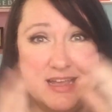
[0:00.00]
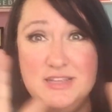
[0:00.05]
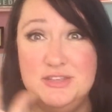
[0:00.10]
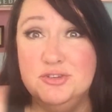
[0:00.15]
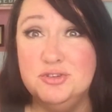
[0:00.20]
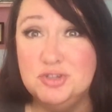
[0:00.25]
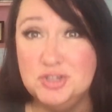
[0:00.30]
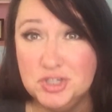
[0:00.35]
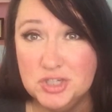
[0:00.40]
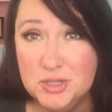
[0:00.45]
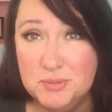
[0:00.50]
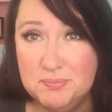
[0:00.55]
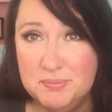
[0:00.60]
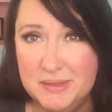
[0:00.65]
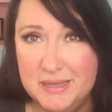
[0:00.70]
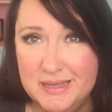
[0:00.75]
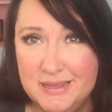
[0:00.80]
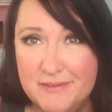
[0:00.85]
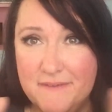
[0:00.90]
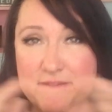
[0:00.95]
and you should
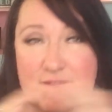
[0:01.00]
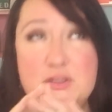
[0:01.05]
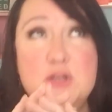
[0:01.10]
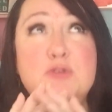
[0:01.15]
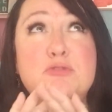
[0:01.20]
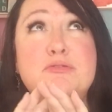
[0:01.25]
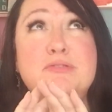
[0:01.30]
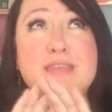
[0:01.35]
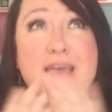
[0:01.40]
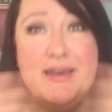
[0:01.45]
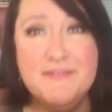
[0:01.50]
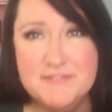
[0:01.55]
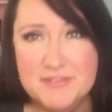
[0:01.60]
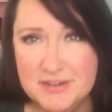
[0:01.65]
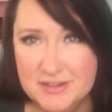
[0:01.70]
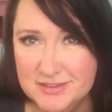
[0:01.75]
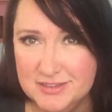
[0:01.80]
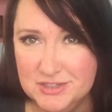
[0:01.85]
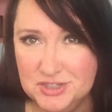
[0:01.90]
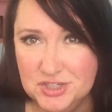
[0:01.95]
be. You
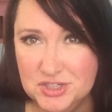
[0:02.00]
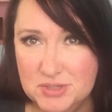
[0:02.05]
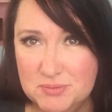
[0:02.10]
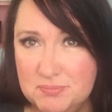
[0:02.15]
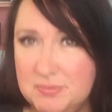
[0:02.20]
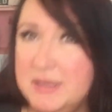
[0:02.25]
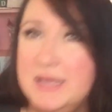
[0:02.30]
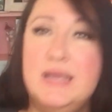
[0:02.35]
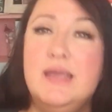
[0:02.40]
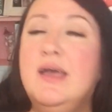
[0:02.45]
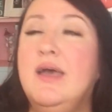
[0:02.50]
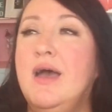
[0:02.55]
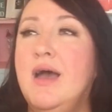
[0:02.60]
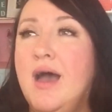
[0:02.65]
definitely should be.